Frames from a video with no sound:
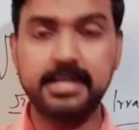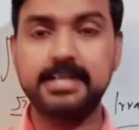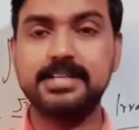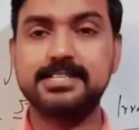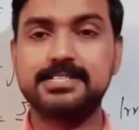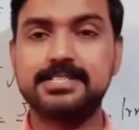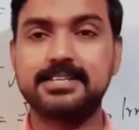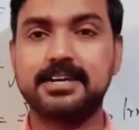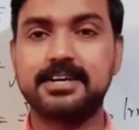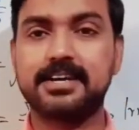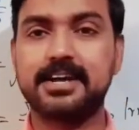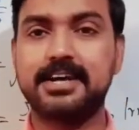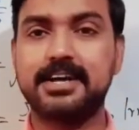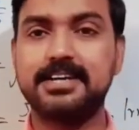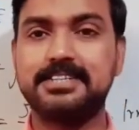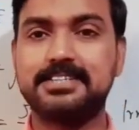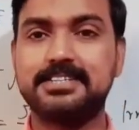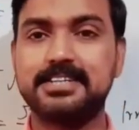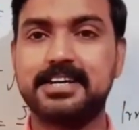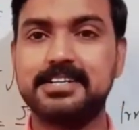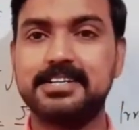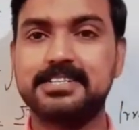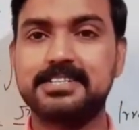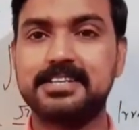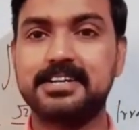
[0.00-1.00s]
is the right
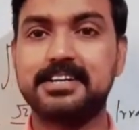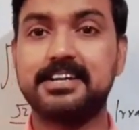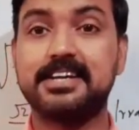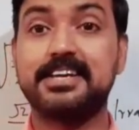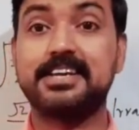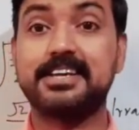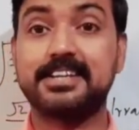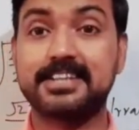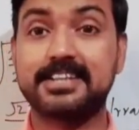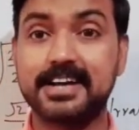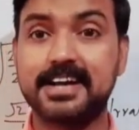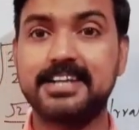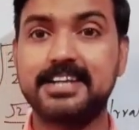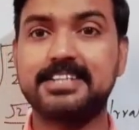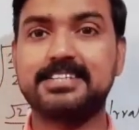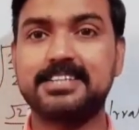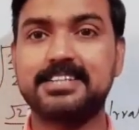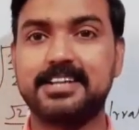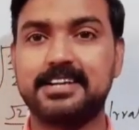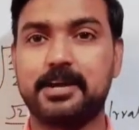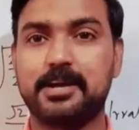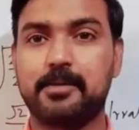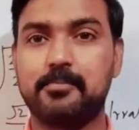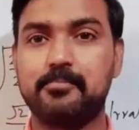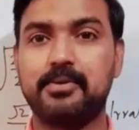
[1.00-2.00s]
answer, irrational
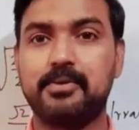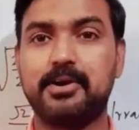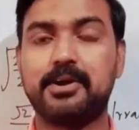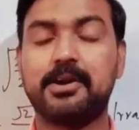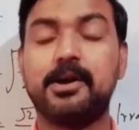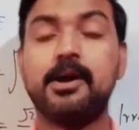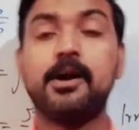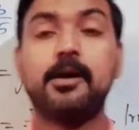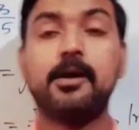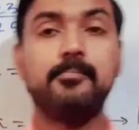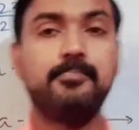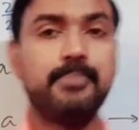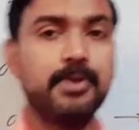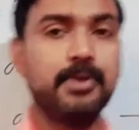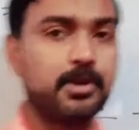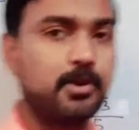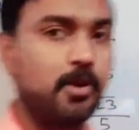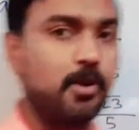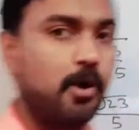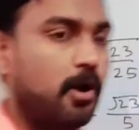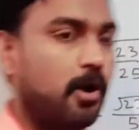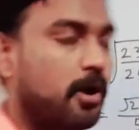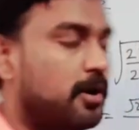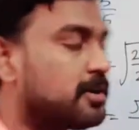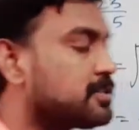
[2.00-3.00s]
number,
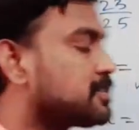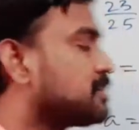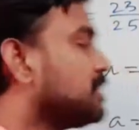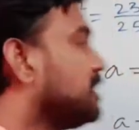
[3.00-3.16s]
because